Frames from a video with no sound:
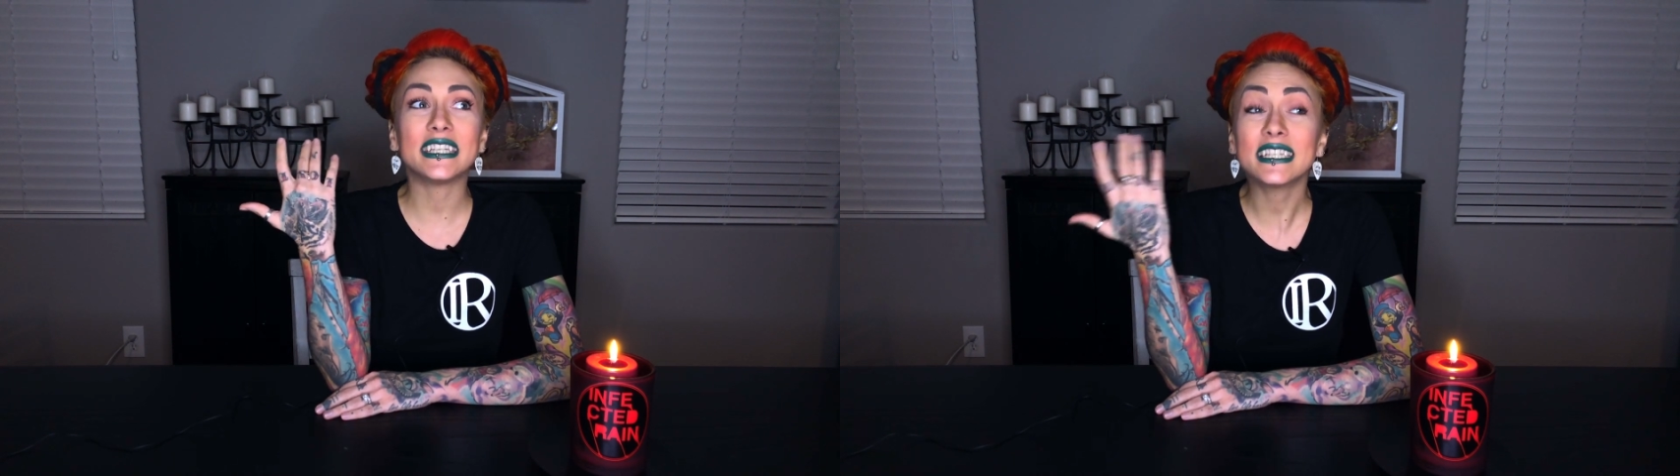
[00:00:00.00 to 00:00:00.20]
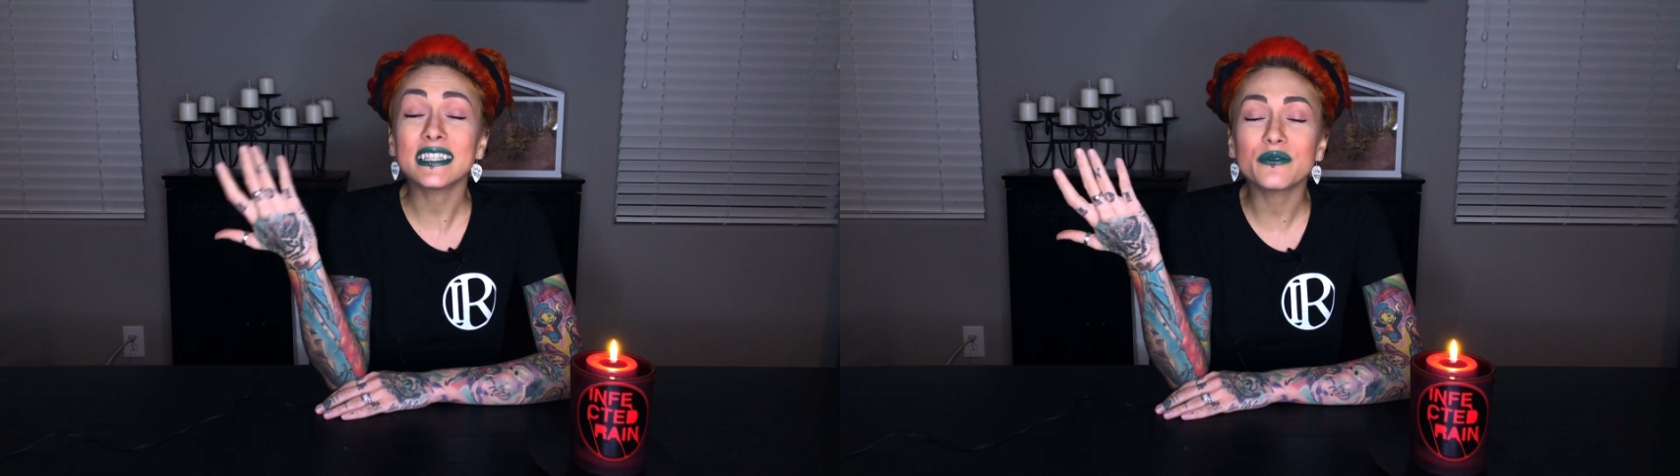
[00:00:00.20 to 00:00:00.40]

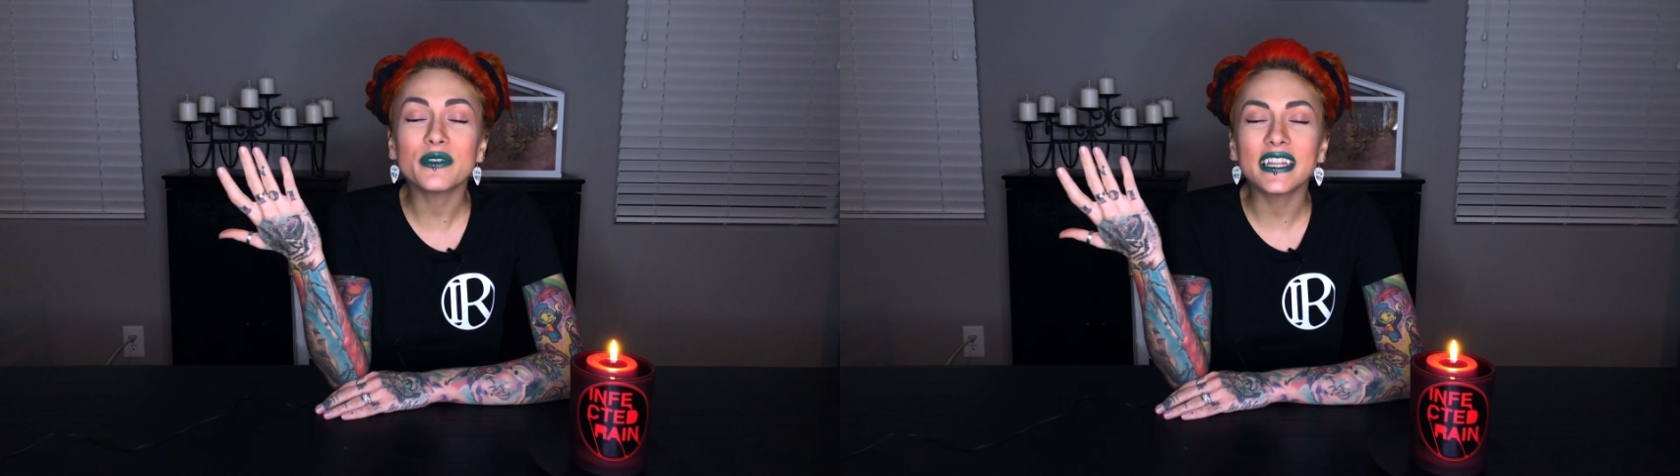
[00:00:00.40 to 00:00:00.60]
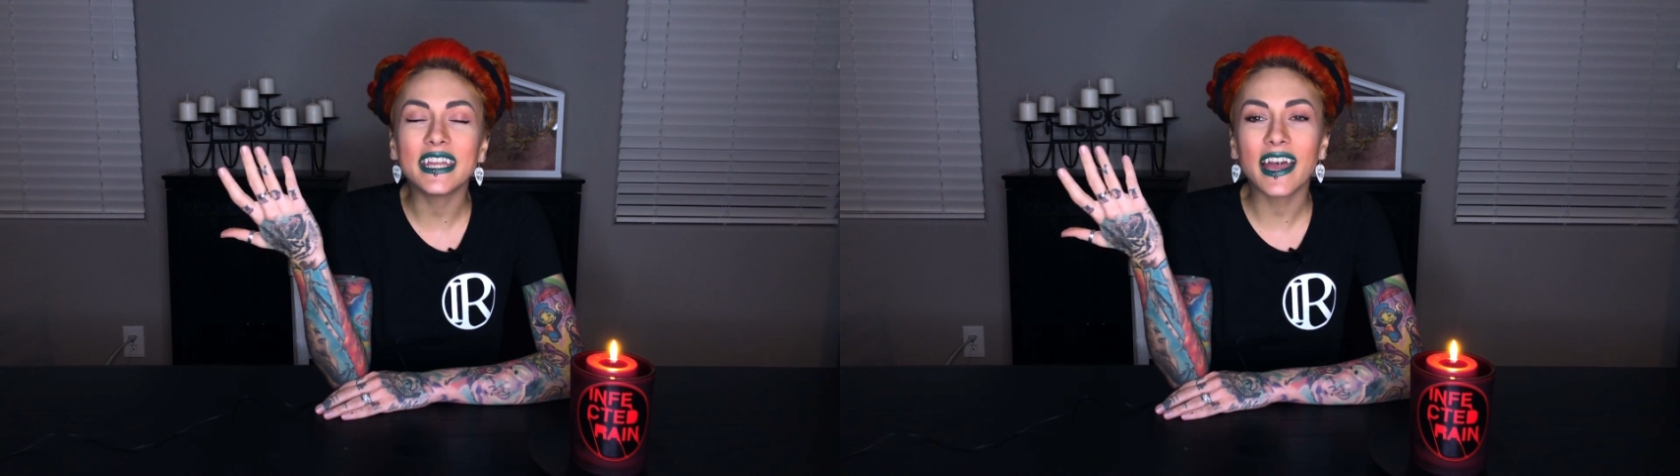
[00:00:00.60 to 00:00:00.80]
didn't
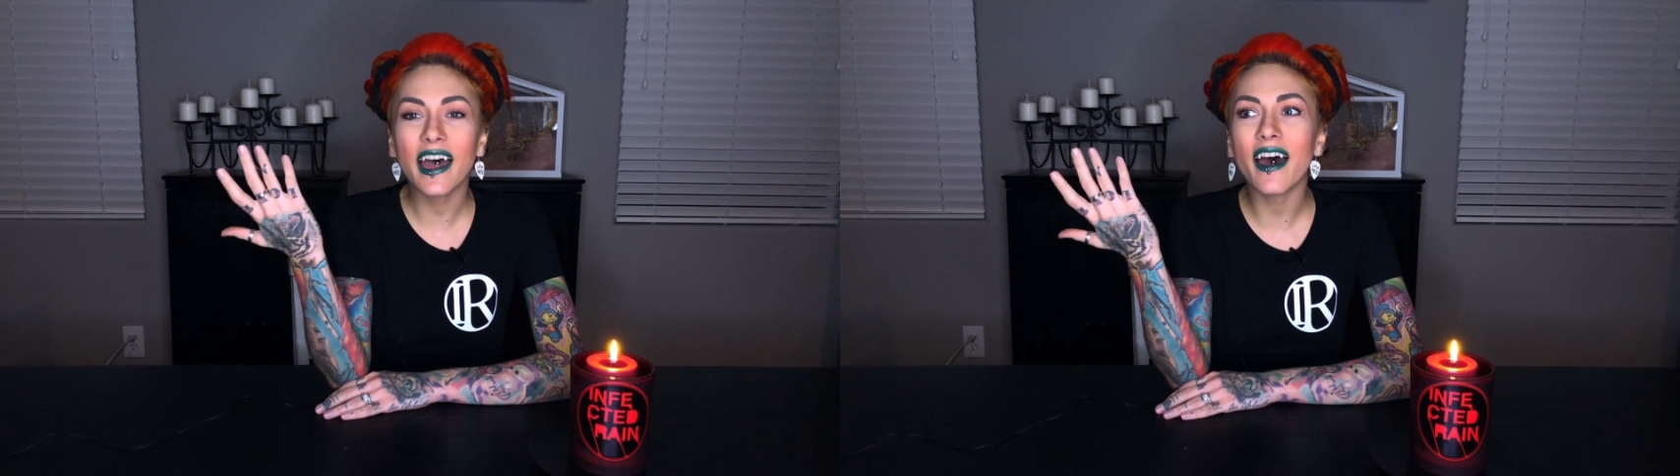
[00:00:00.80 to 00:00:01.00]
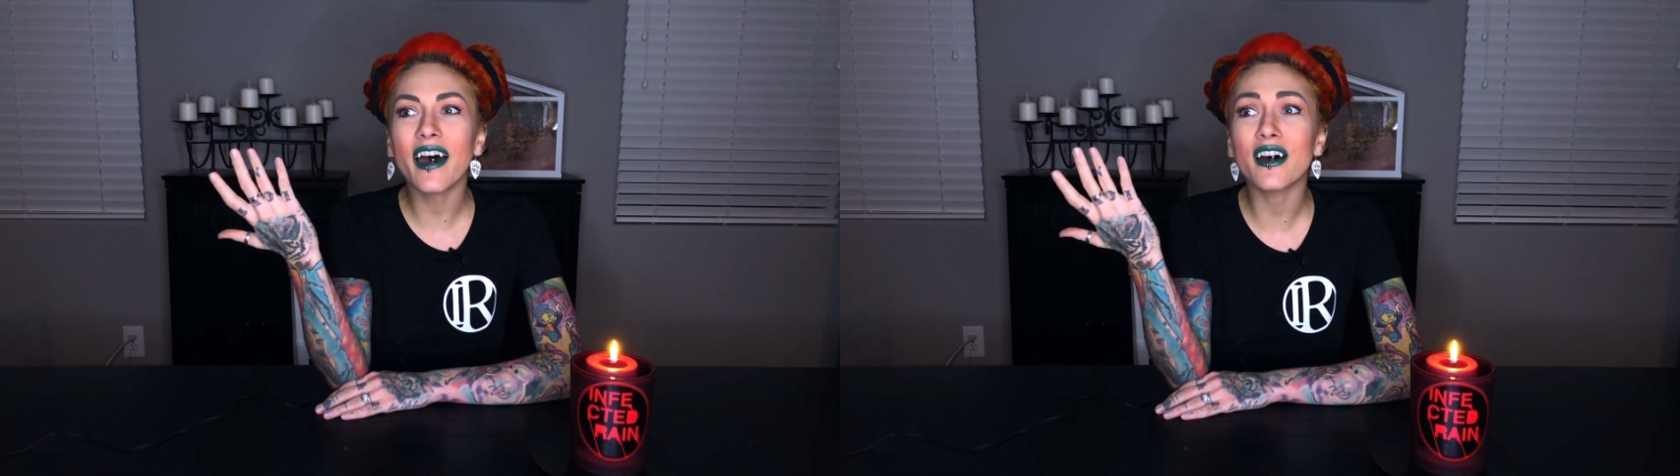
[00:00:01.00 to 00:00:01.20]
really
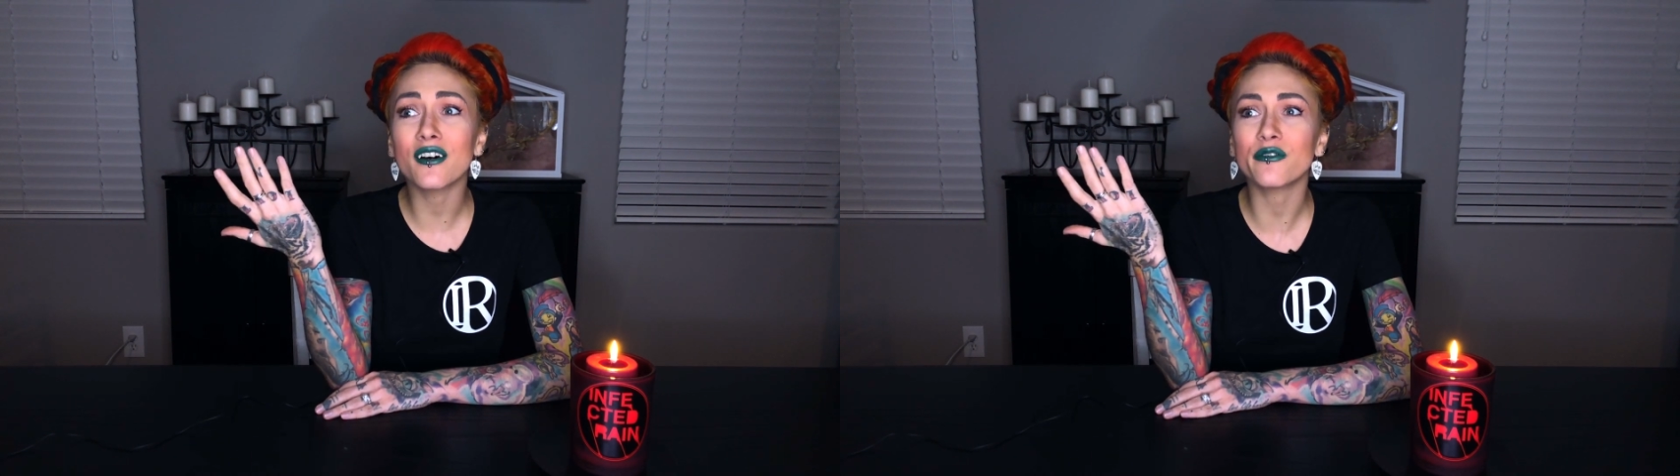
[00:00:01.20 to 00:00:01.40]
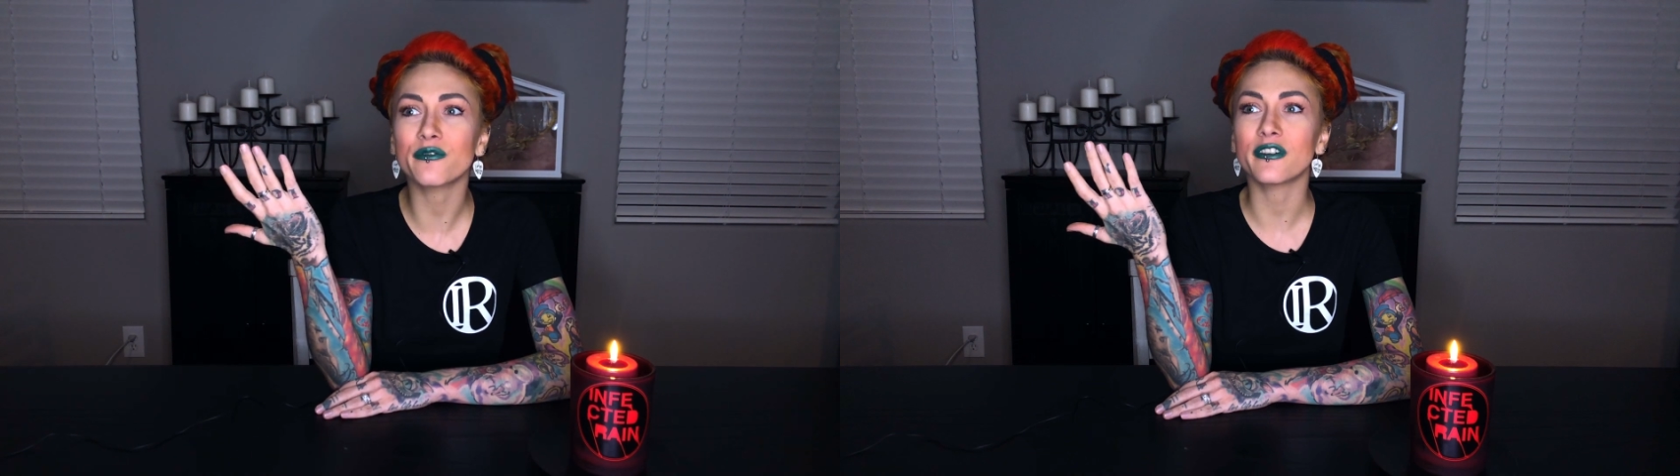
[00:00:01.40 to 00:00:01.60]

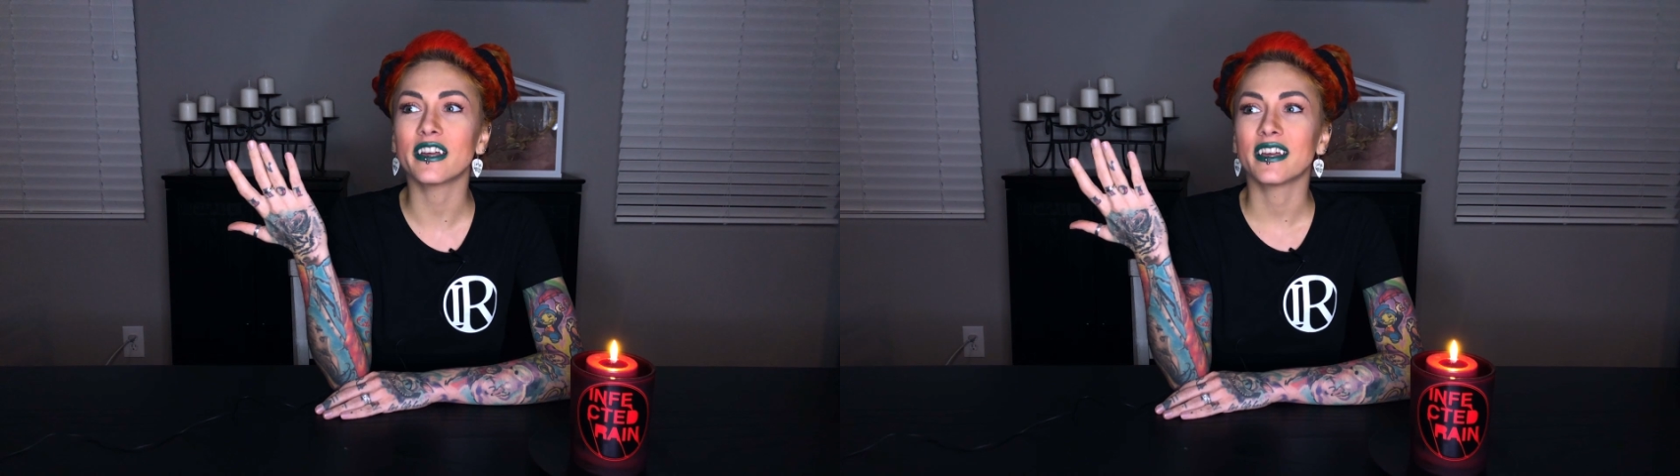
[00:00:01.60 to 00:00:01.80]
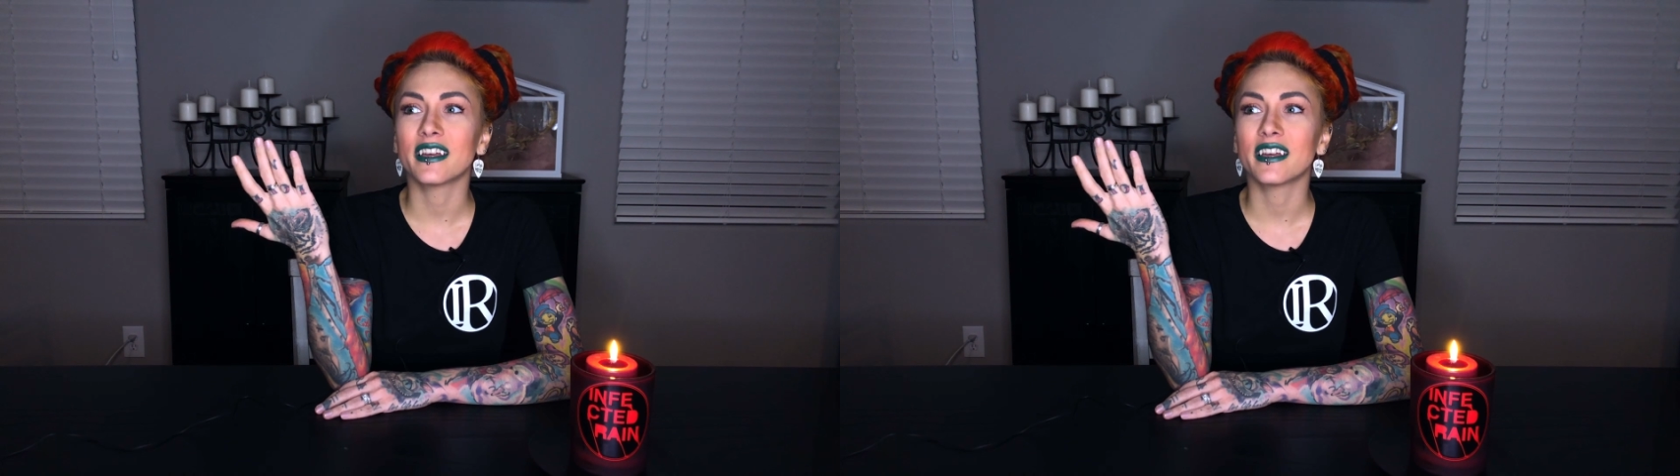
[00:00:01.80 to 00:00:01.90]
have